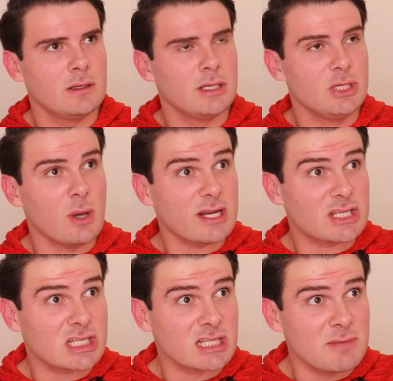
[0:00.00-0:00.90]
You had a
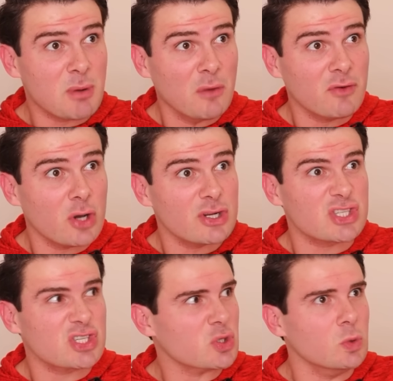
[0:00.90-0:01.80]
sleepover on a
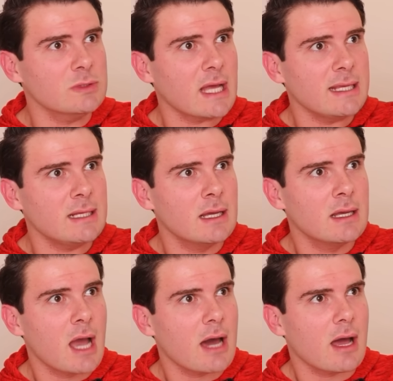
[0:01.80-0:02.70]
school night?
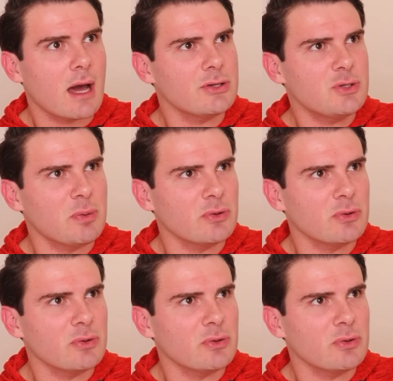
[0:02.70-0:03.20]
How did you pull